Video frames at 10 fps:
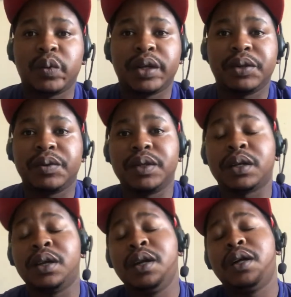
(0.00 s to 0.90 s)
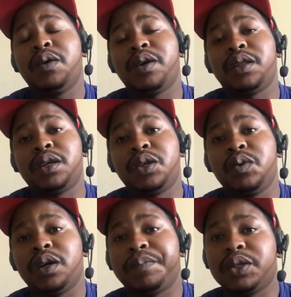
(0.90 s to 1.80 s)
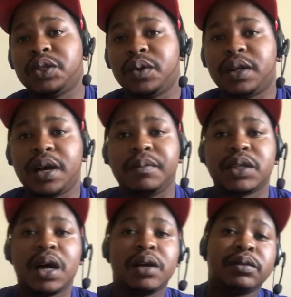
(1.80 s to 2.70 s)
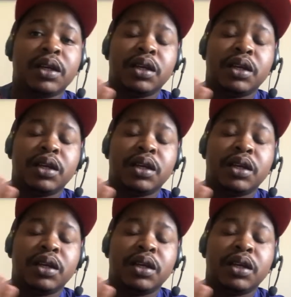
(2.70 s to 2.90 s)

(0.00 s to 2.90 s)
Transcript: when the new episode comes out.